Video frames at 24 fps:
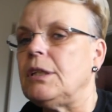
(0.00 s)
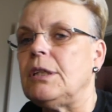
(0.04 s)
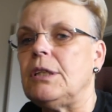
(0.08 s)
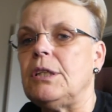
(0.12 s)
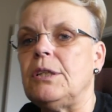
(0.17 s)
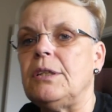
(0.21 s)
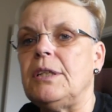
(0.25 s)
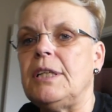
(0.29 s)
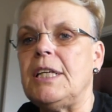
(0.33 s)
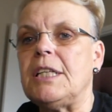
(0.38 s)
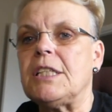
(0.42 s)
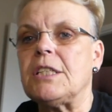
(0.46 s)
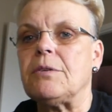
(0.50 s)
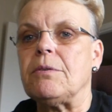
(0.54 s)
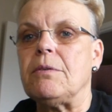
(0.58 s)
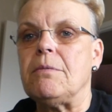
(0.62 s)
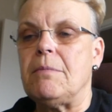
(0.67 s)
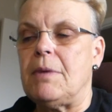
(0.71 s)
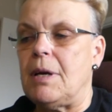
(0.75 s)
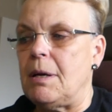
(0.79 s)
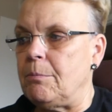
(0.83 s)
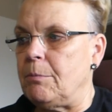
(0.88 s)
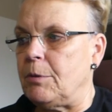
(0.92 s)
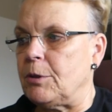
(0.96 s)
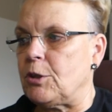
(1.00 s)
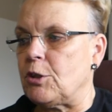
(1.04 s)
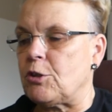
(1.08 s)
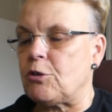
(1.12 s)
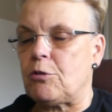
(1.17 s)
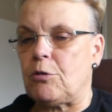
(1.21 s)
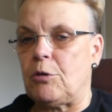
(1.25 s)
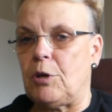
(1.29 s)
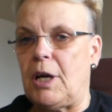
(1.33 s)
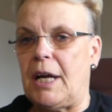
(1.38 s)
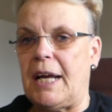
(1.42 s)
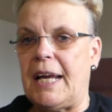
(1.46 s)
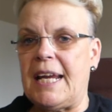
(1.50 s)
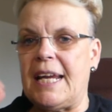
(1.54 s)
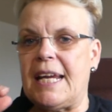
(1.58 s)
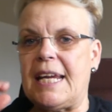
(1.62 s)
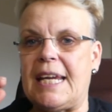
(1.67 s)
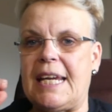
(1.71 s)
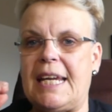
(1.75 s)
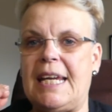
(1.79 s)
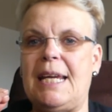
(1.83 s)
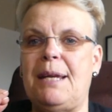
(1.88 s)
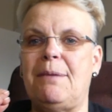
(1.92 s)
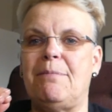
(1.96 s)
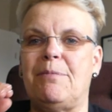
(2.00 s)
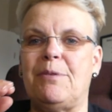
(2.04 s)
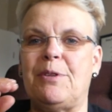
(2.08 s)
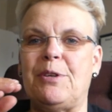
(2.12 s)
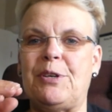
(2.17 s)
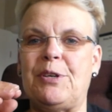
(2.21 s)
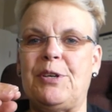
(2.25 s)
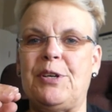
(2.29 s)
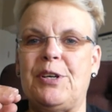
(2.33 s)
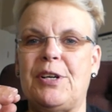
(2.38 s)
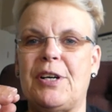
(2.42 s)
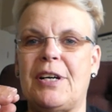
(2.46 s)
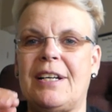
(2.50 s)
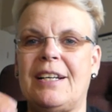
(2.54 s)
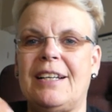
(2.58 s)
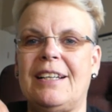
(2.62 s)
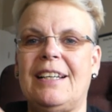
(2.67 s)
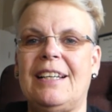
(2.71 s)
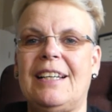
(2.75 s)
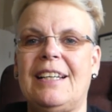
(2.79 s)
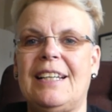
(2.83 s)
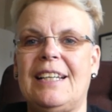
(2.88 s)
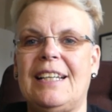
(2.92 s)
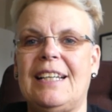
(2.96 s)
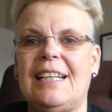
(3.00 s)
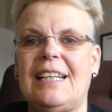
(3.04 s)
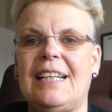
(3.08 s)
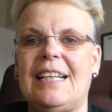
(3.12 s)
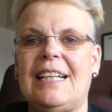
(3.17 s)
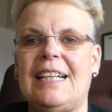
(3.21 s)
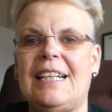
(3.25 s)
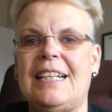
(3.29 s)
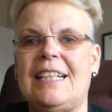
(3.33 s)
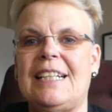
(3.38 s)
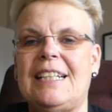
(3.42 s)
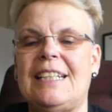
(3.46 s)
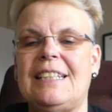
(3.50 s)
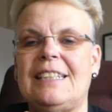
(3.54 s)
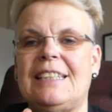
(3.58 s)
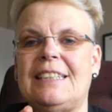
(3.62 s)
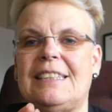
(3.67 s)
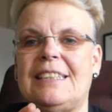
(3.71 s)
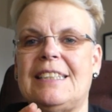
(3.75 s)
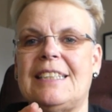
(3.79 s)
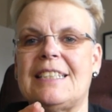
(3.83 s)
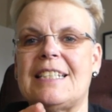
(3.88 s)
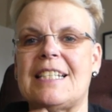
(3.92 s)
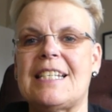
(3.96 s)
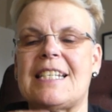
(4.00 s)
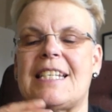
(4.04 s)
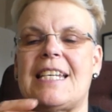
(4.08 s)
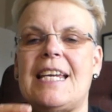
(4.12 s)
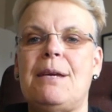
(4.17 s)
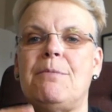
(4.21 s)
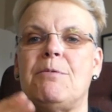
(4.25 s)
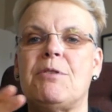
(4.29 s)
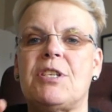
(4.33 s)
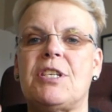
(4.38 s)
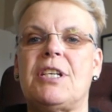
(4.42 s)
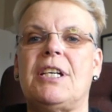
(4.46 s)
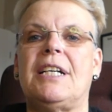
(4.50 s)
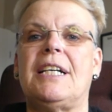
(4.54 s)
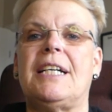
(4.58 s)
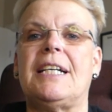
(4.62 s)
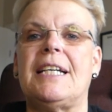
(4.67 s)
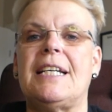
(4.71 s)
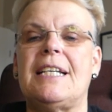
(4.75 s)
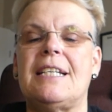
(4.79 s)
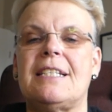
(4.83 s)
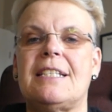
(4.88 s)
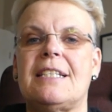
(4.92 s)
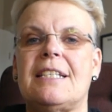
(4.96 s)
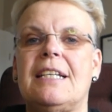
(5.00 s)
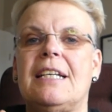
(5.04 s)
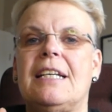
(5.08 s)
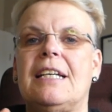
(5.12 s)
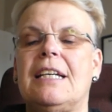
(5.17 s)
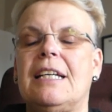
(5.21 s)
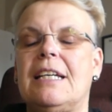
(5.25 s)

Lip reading: you need to remember to try and keep the hook at the same size.